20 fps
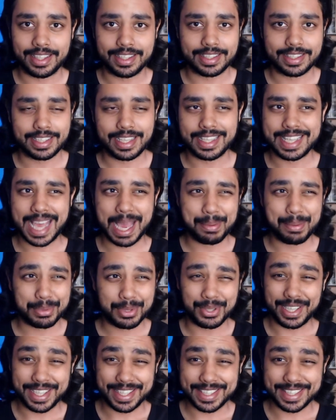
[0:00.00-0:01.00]
Is it's
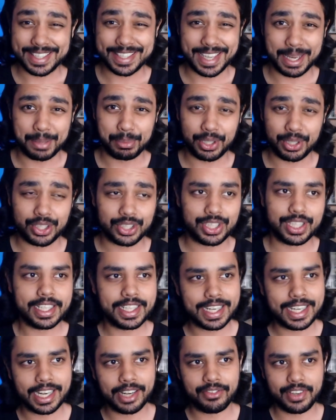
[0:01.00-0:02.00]
absolutely insane because she
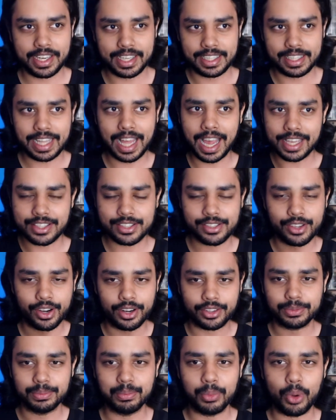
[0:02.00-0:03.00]
did it at the very last
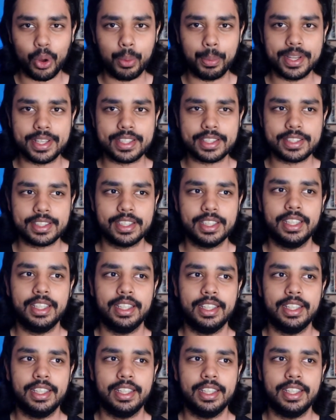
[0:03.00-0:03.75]
sort of moments